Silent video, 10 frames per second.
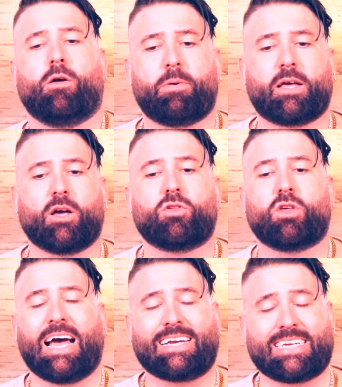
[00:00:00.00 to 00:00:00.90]

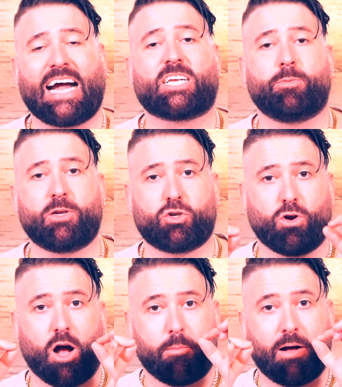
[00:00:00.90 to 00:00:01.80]
Because attachment
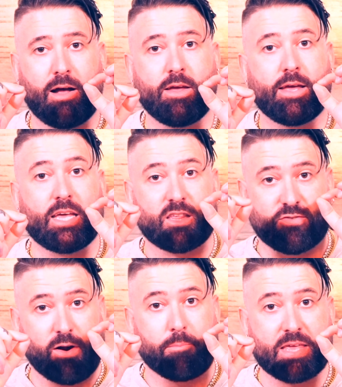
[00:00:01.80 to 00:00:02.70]
trauma is
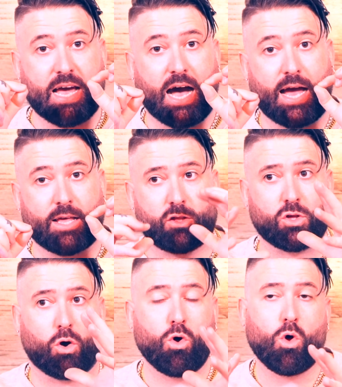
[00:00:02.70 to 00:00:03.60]
from the eyes.
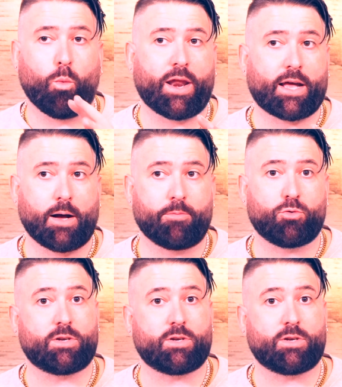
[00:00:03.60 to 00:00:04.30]
So when it comes to